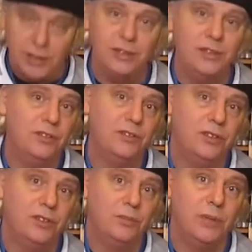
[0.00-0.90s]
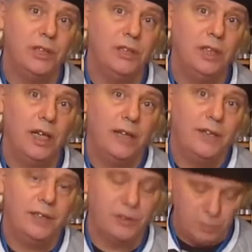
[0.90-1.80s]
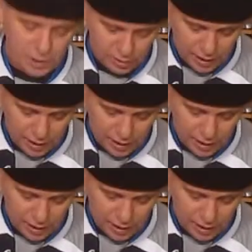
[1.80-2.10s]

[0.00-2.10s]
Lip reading: as I thought superhero